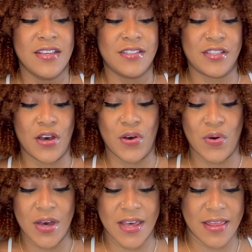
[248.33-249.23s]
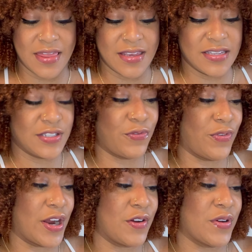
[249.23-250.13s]
So this
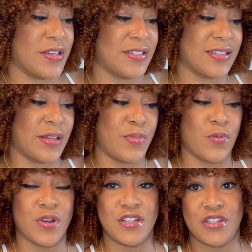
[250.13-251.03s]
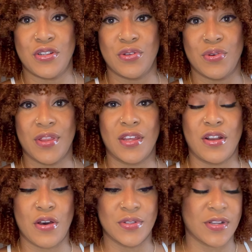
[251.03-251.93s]
fragrance, let me read you the
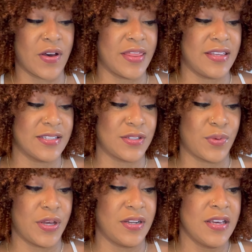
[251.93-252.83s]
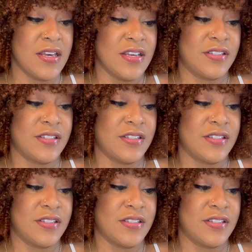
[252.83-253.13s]
notes on this one.